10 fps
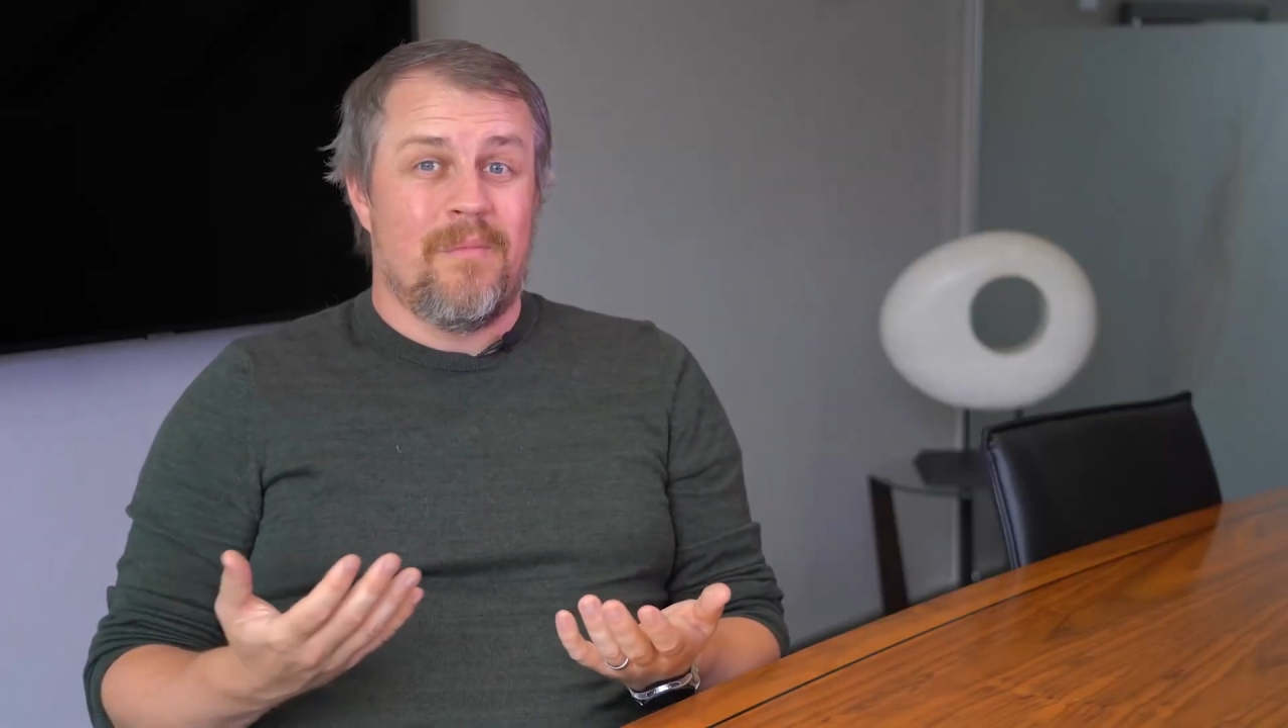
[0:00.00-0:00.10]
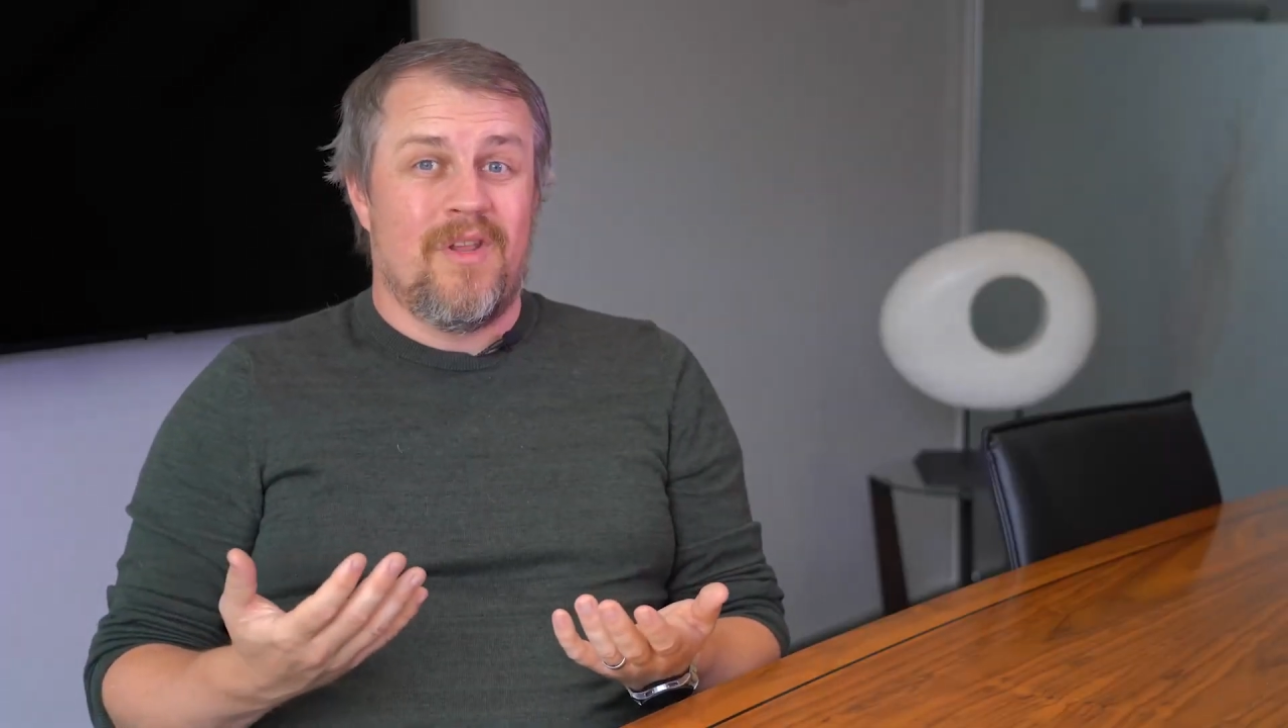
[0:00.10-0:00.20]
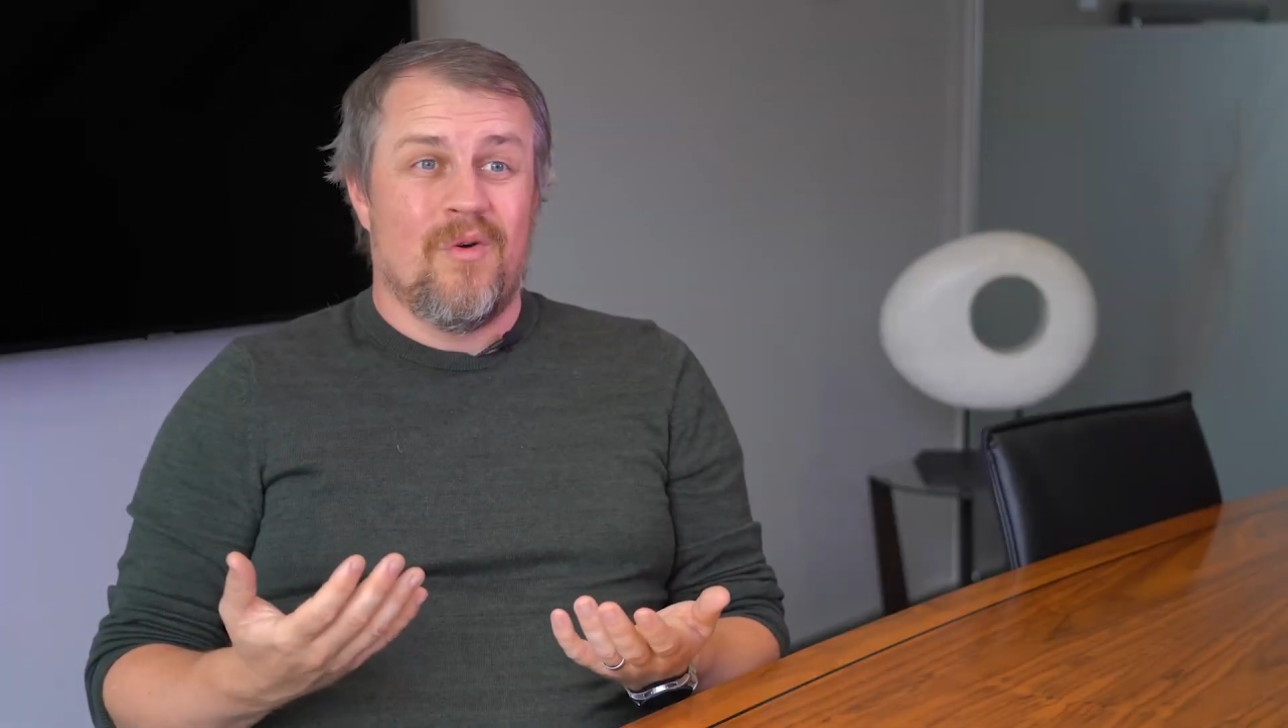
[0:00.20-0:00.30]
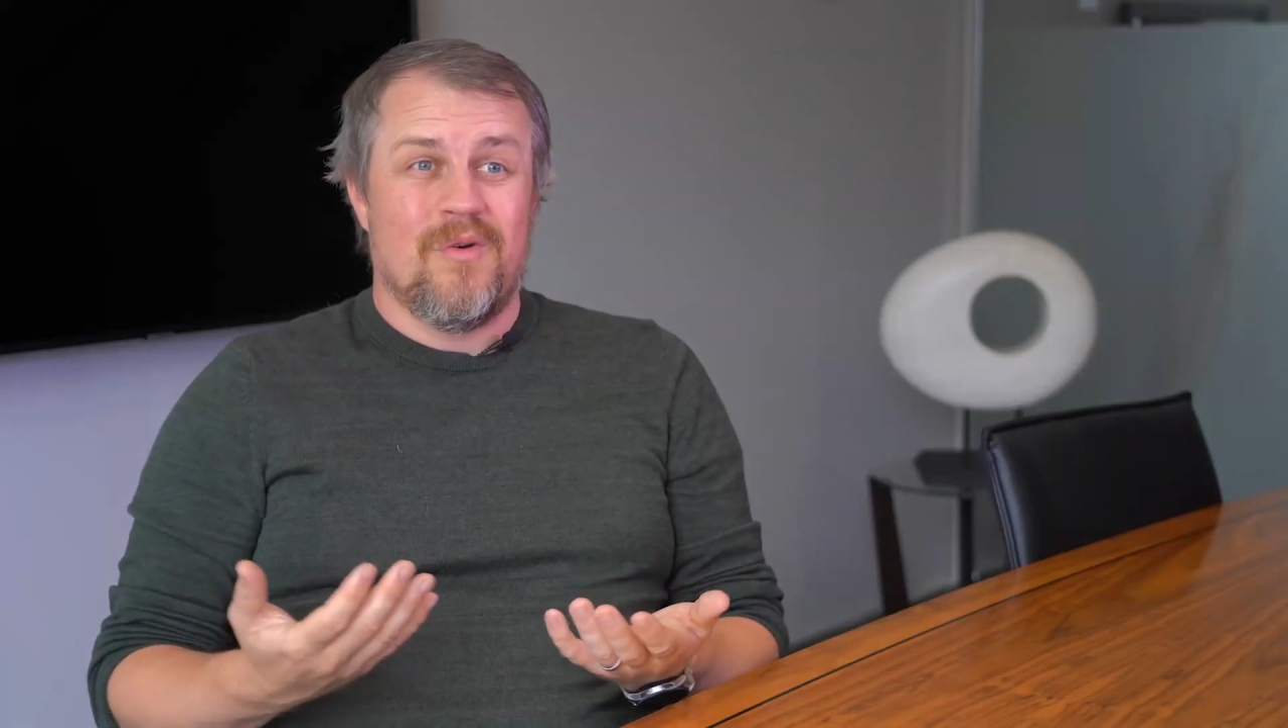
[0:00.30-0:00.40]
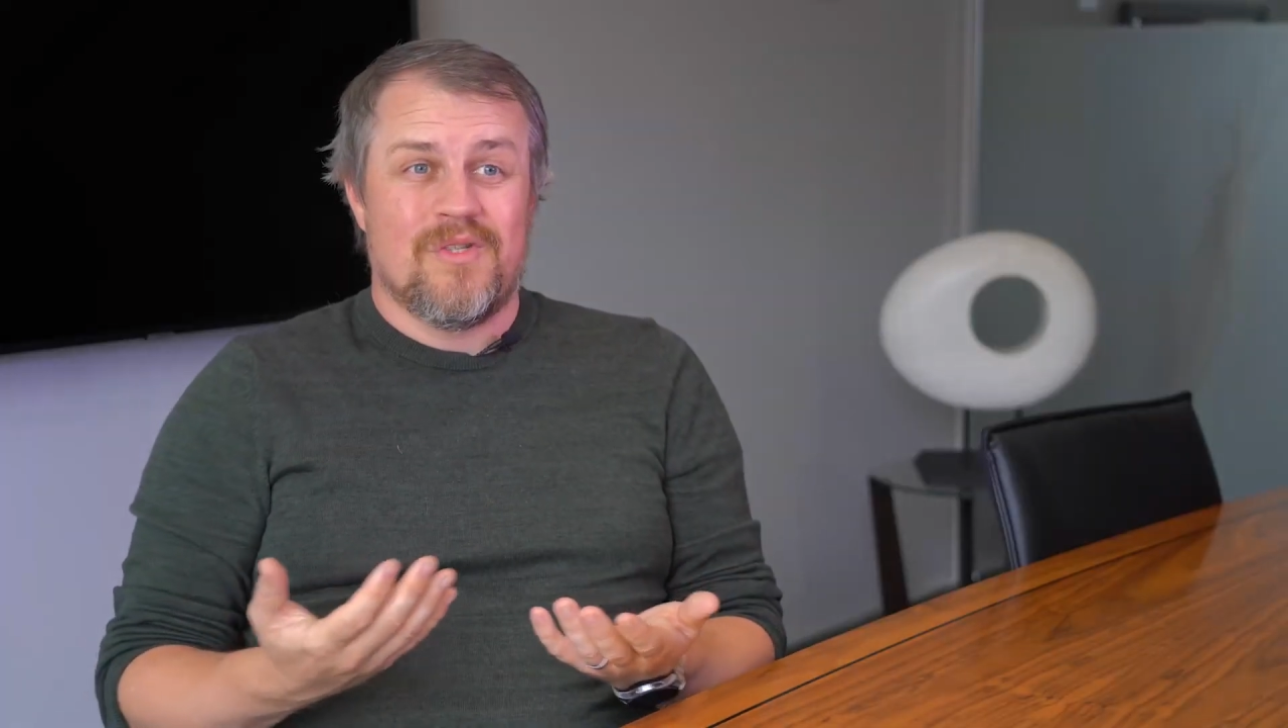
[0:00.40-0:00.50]
but
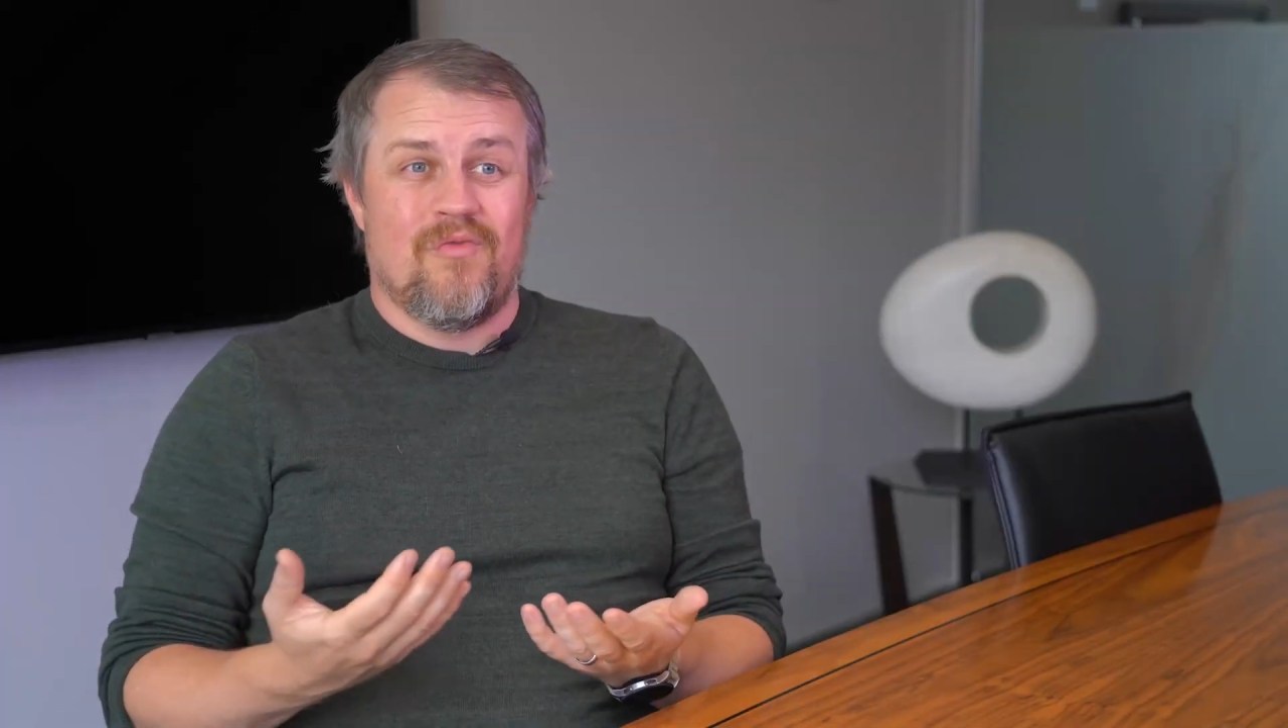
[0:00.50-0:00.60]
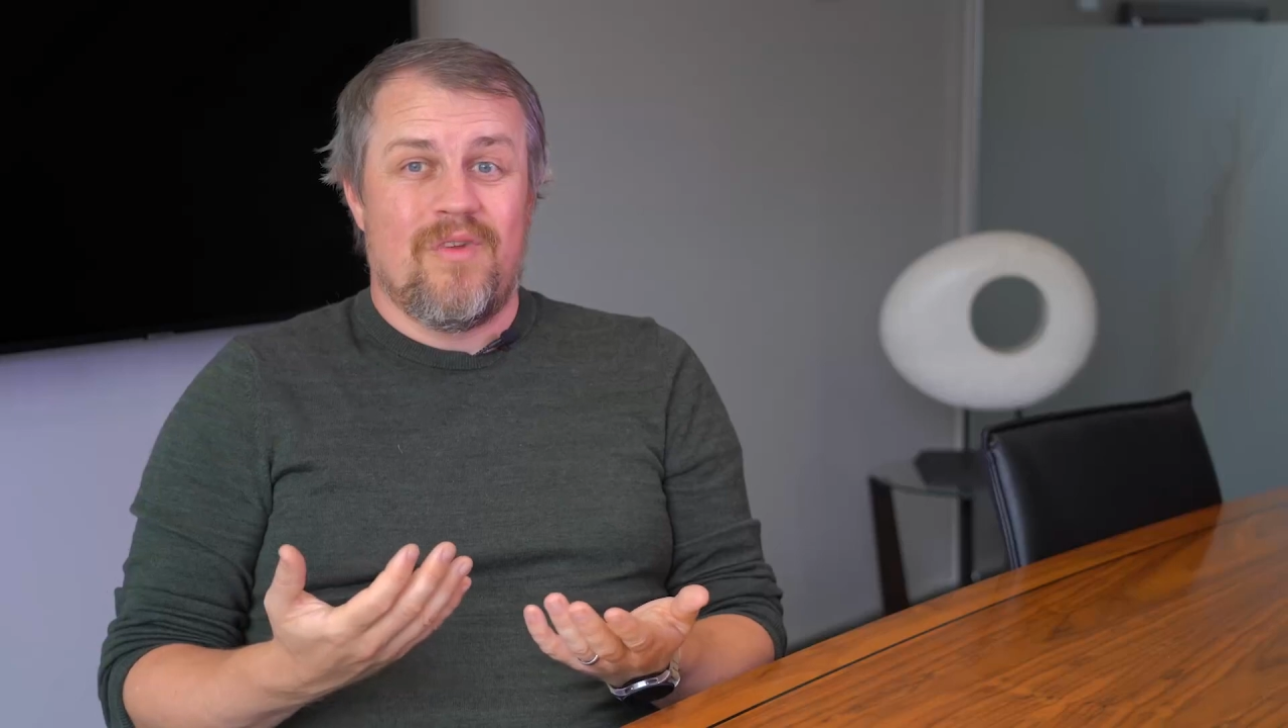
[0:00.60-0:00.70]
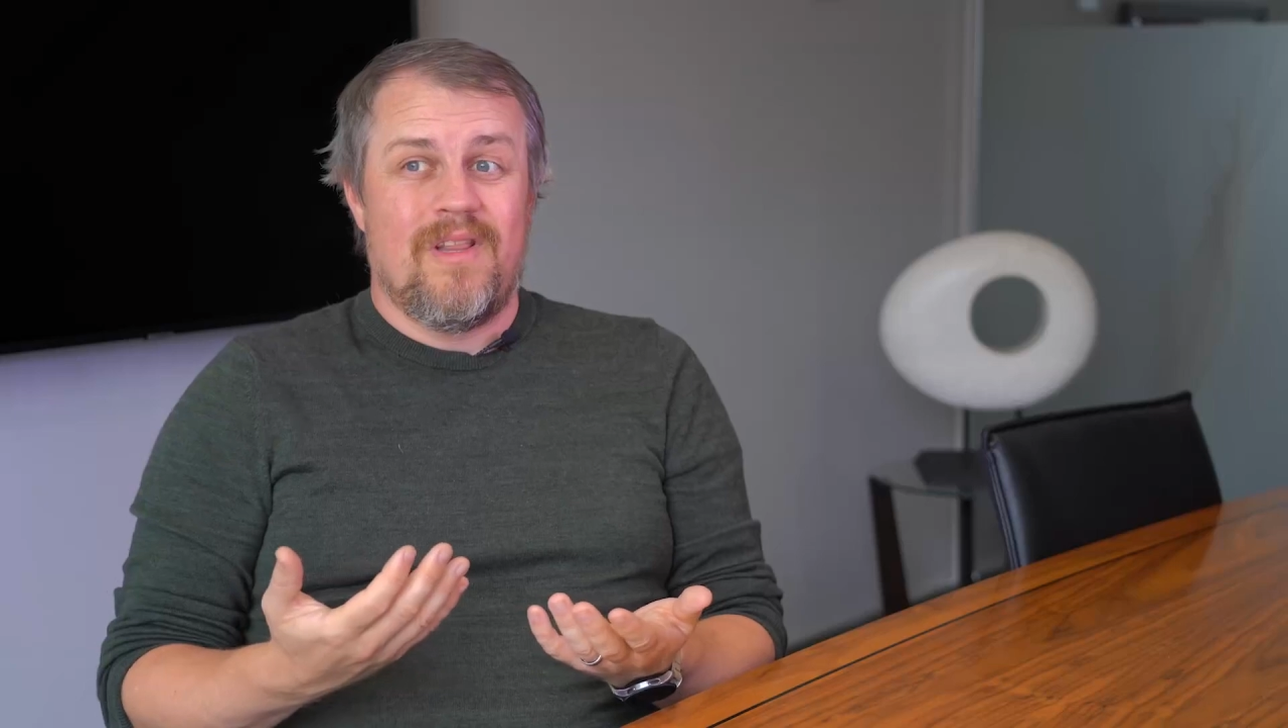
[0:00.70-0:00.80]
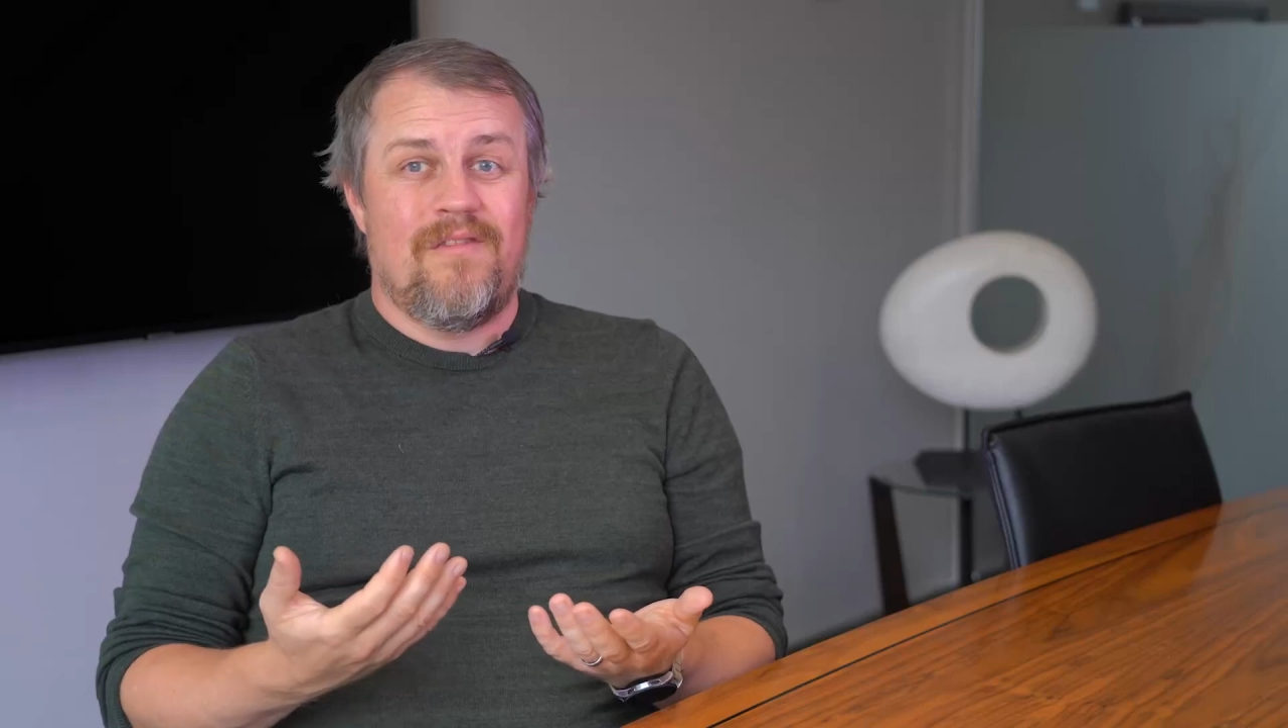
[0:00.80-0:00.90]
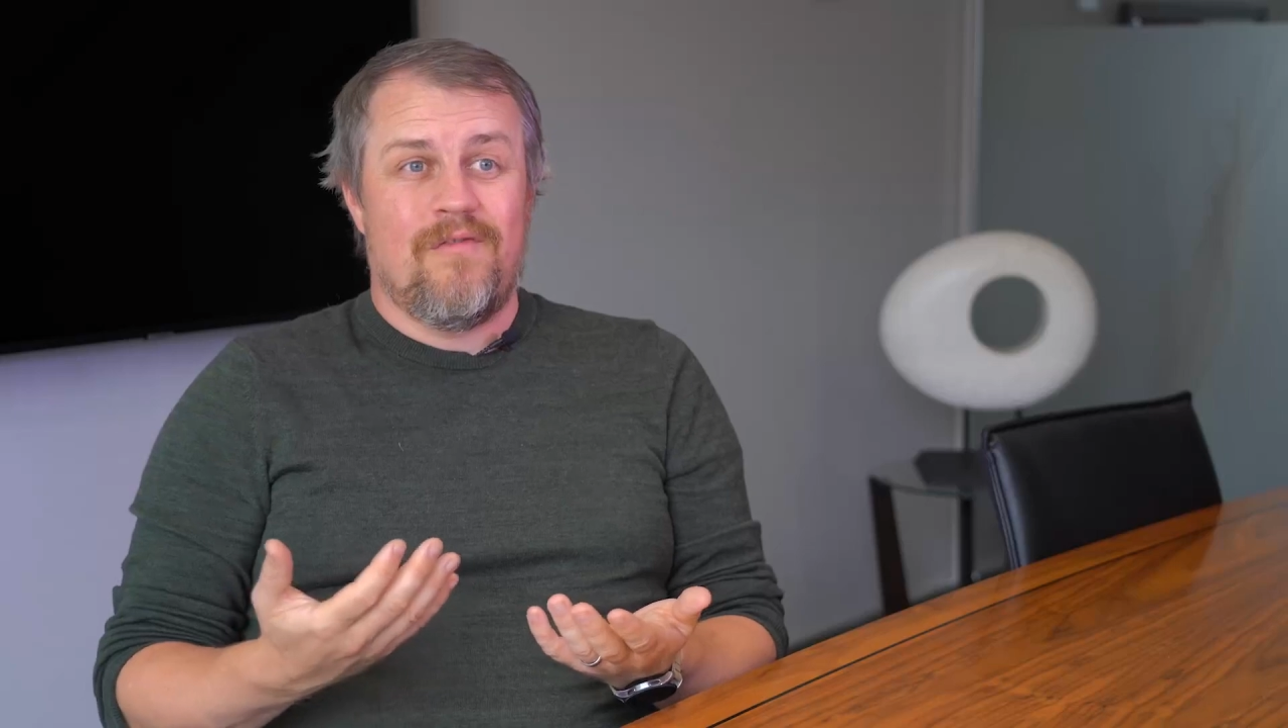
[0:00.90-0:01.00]
you know, it was a really